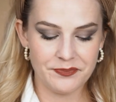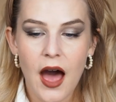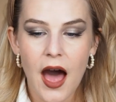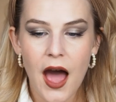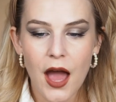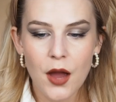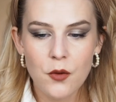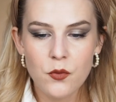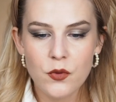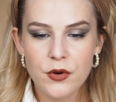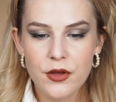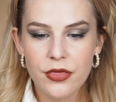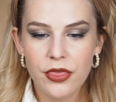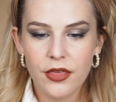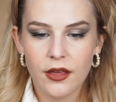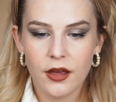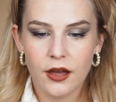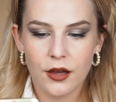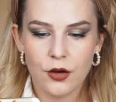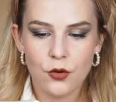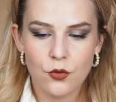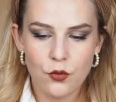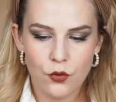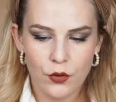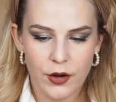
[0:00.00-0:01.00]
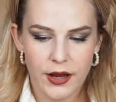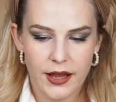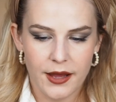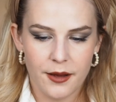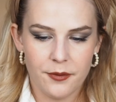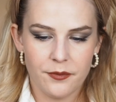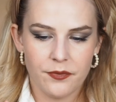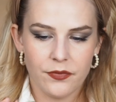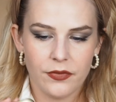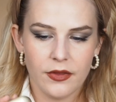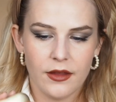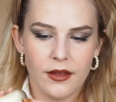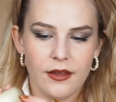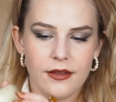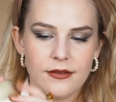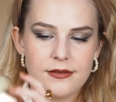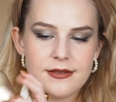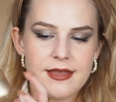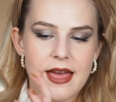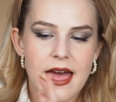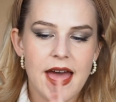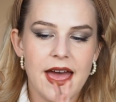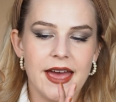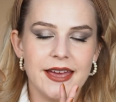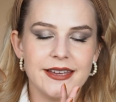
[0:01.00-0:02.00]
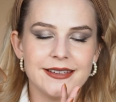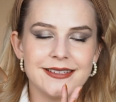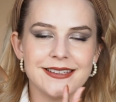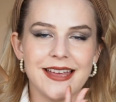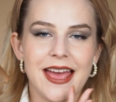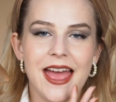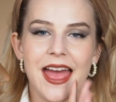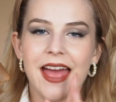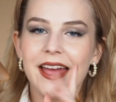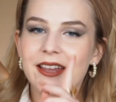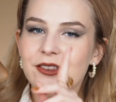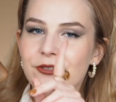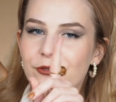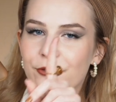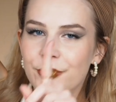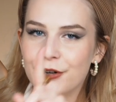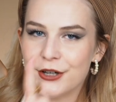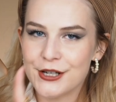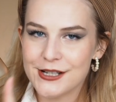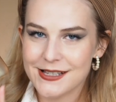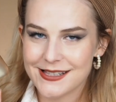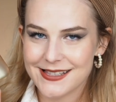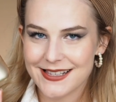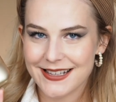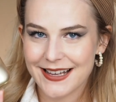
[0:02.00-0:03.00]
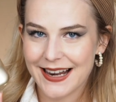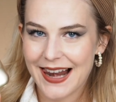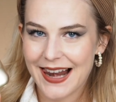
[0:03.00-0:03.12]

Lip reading: I would agree that at first